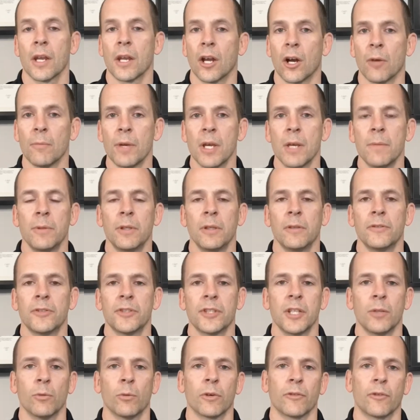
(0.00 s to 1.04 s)
Now, maybe you've
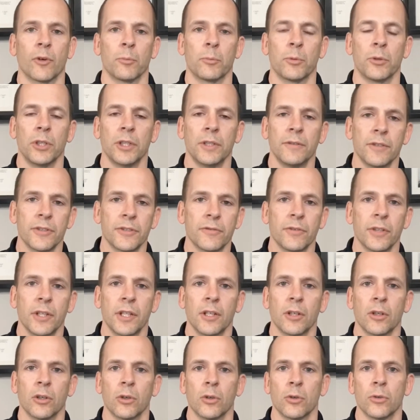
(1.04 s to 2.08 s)
seen one of our previous
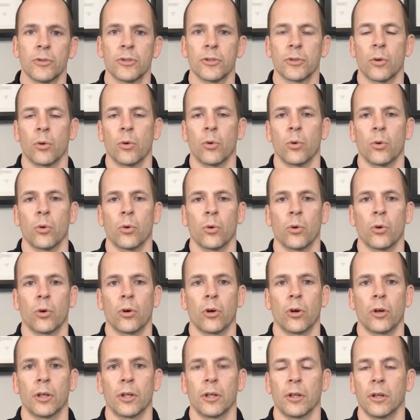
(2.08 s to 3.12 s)
videos,
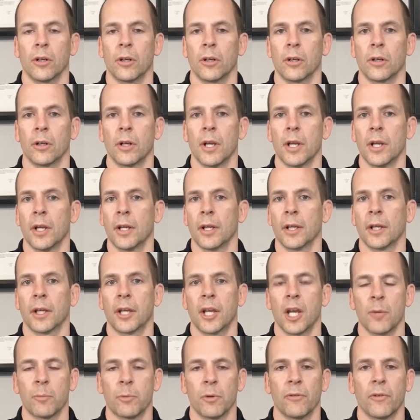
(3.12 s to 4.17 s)
or your
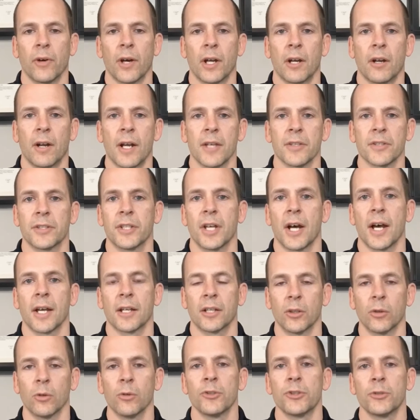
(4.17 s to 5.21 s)
care provider has
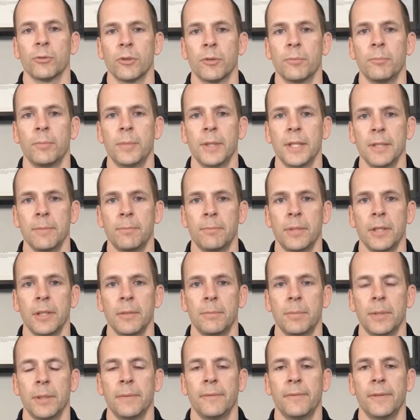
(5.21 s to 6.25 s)
diagnosed you with
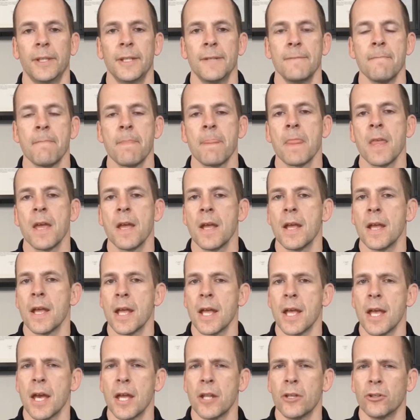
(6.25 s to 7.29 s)
BPPV,
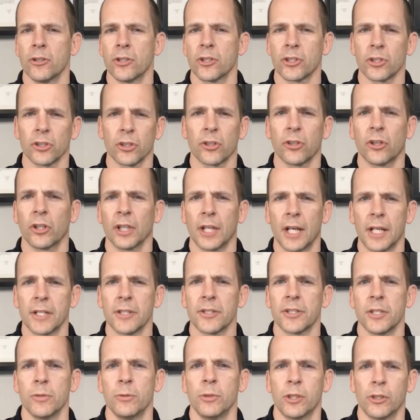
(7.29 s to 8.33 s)
and you're just looking online to
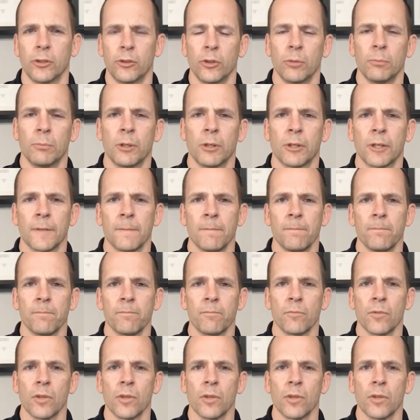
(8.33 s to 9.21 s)
see what you can do about it.